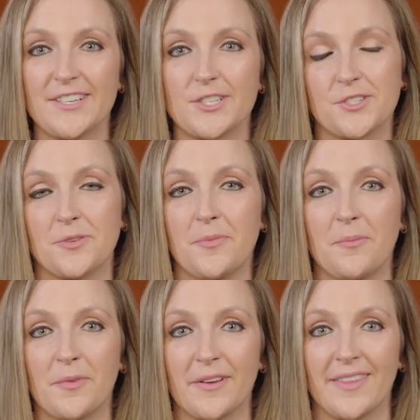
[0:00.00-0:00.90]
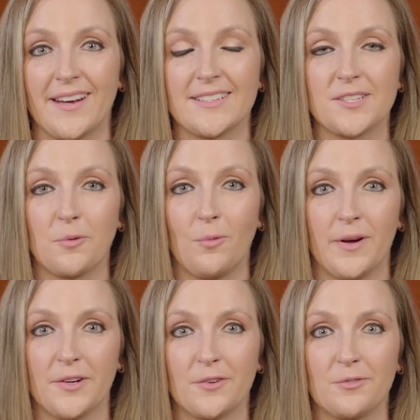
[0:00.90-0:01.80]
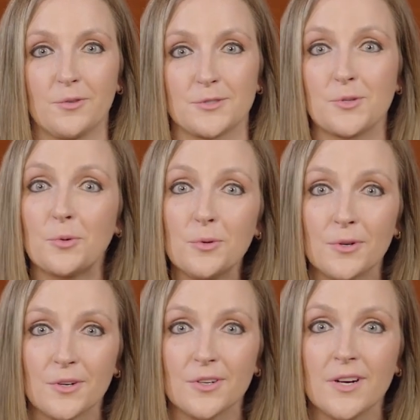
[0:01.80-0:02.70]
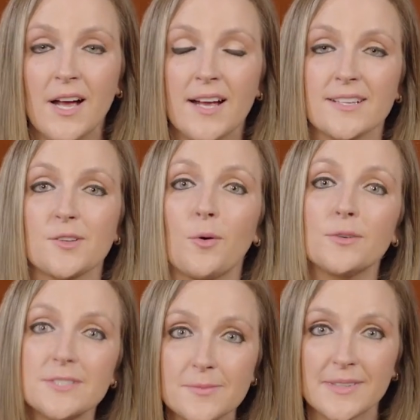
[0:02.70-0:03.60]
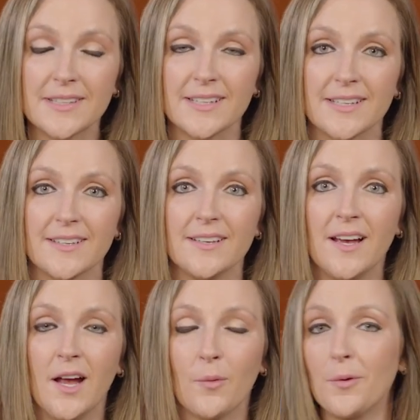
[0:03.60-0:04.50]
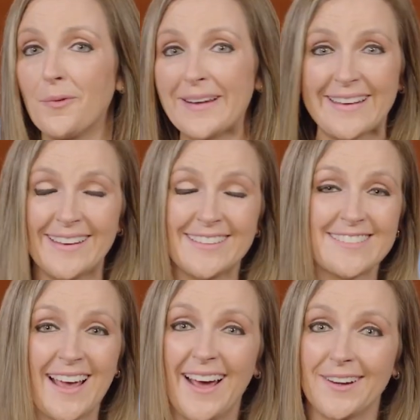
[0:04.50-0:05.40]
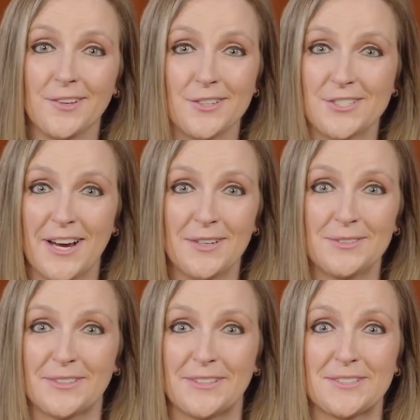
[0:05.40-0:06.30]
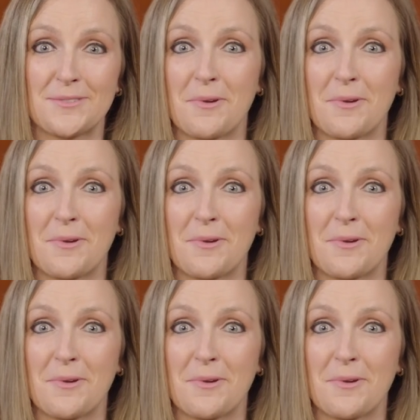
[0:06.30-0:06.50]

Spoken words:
just remember that it's a wonderful tool because ultimately we want kids that had good childhoods.